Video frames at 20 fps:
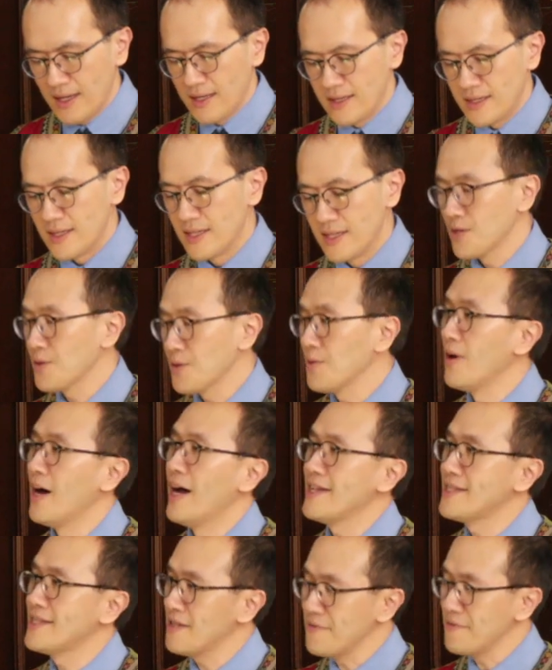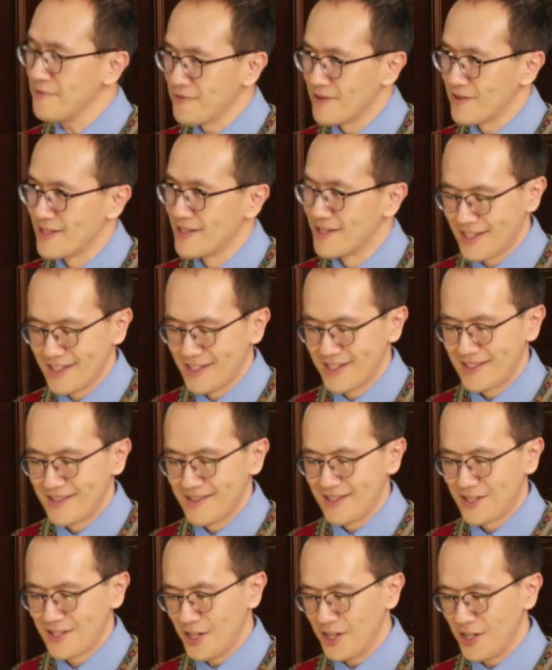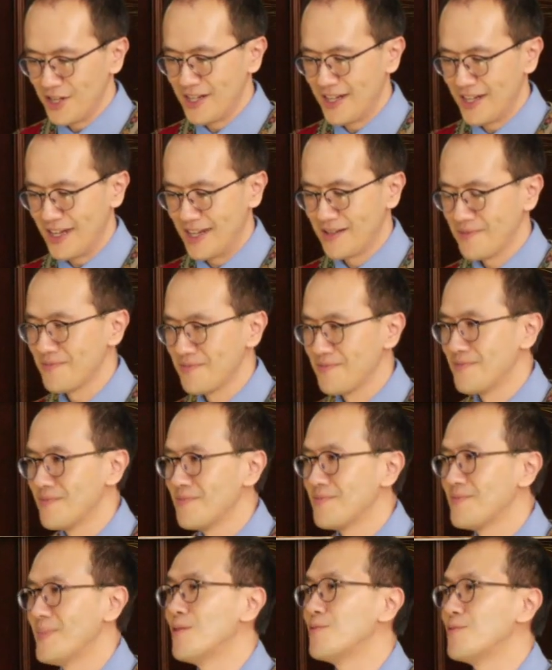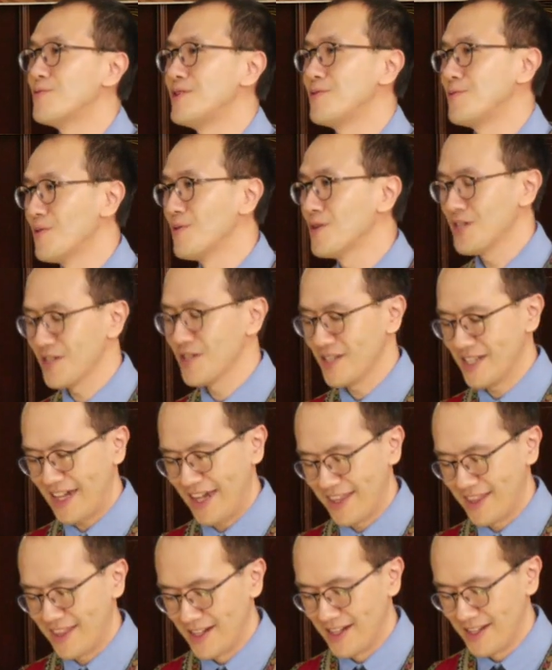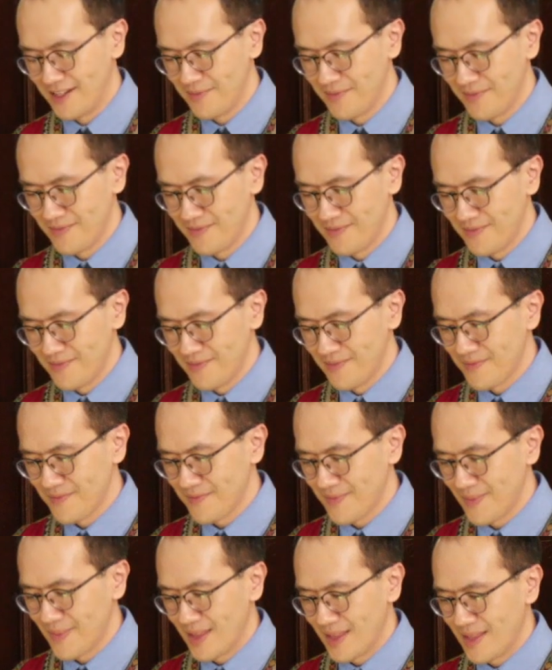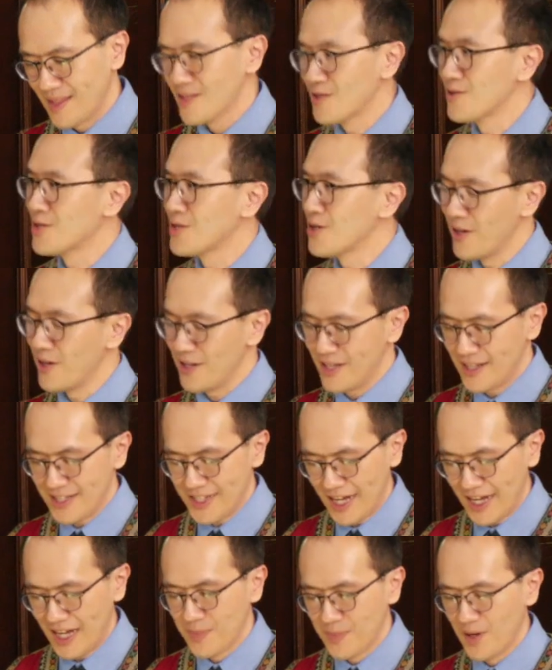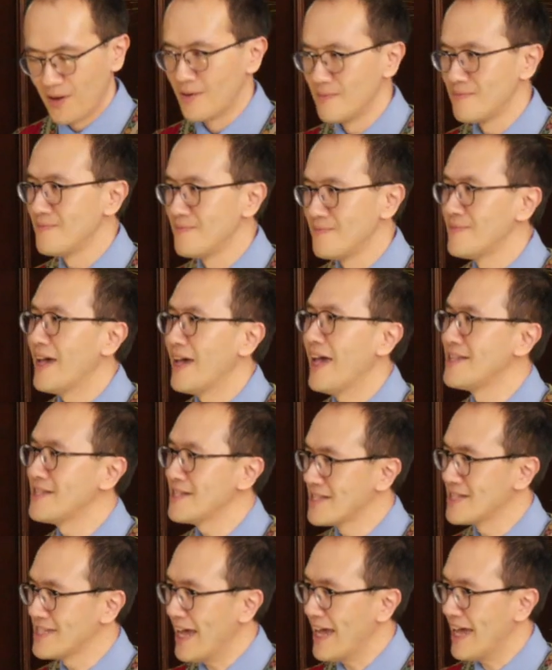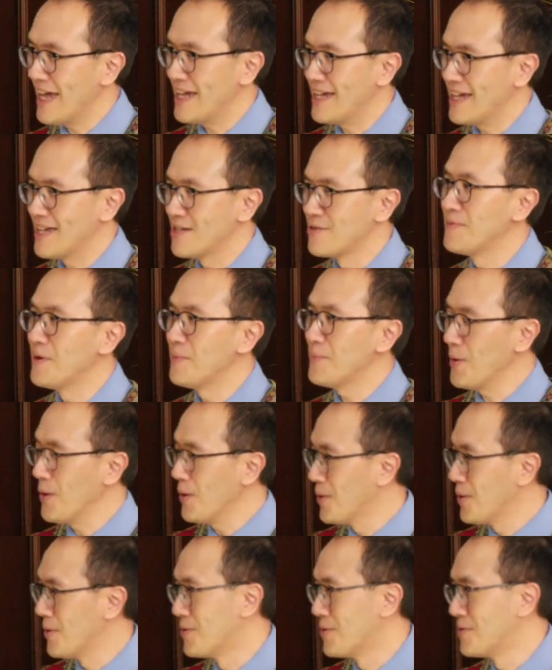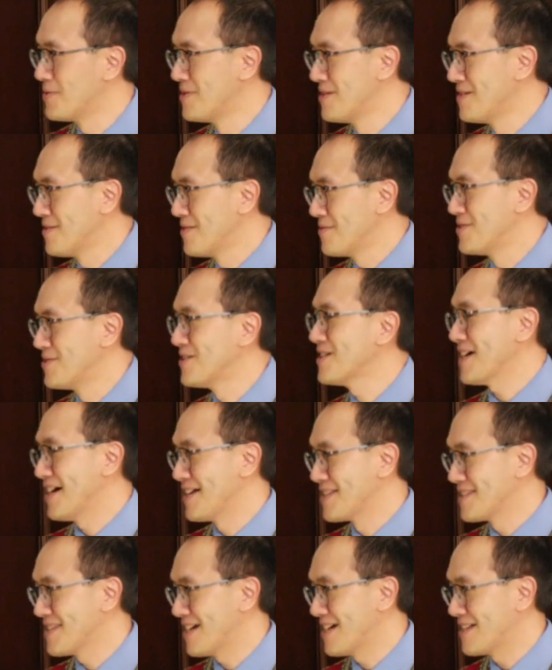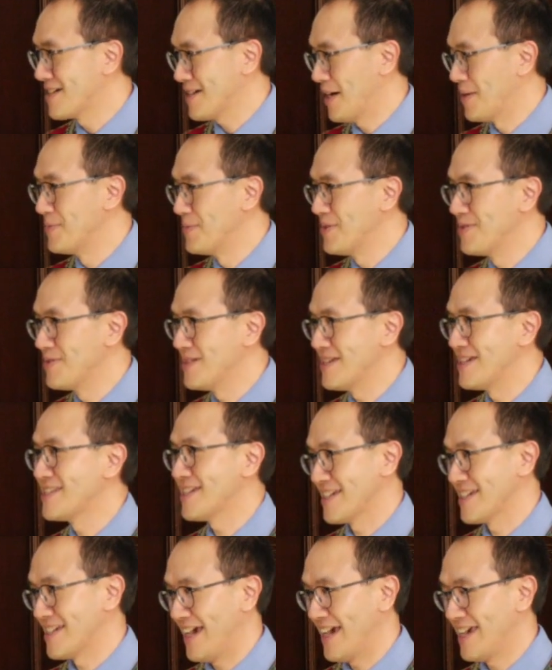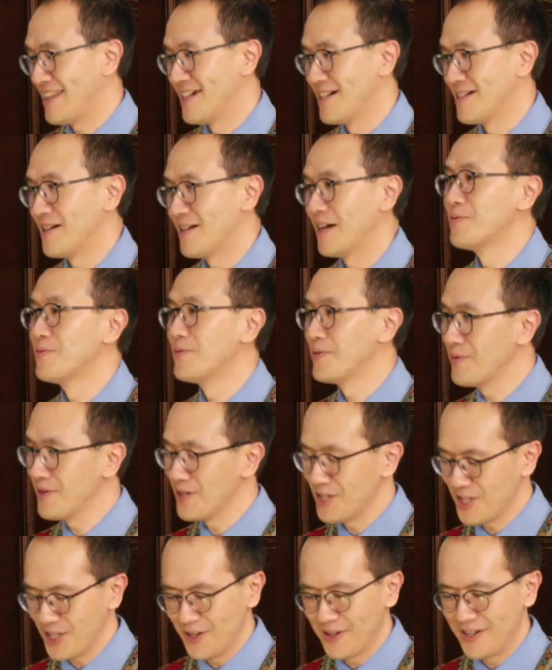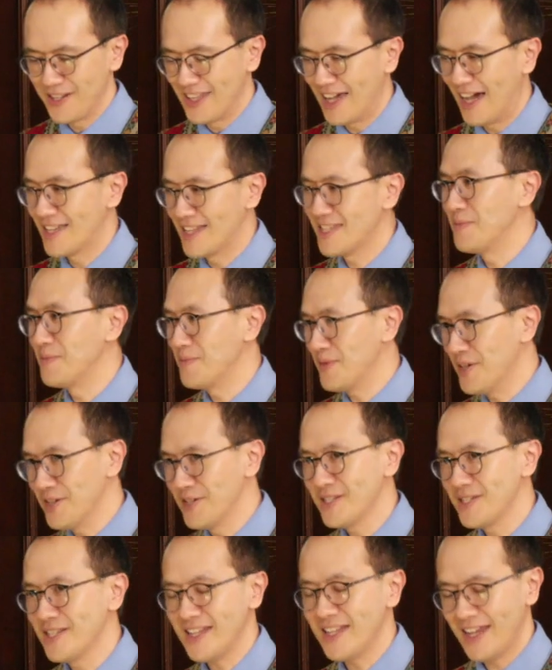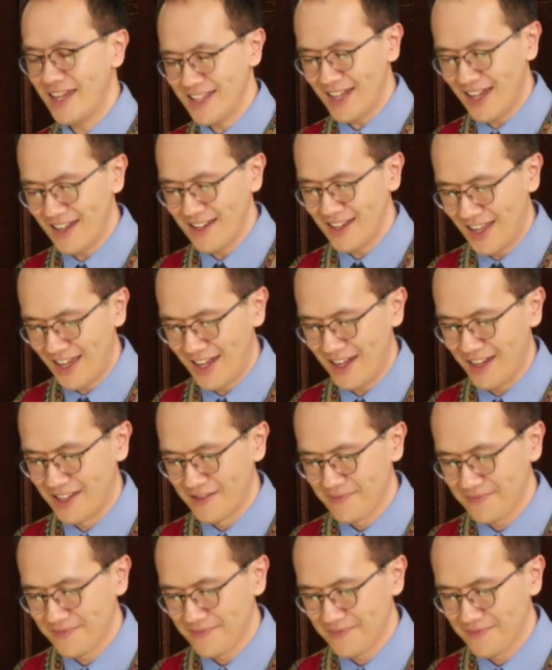It's quite a different journey, but we work together to join the table. And today, Reverend Paul will conduct a communion together, and we will join that in person and online.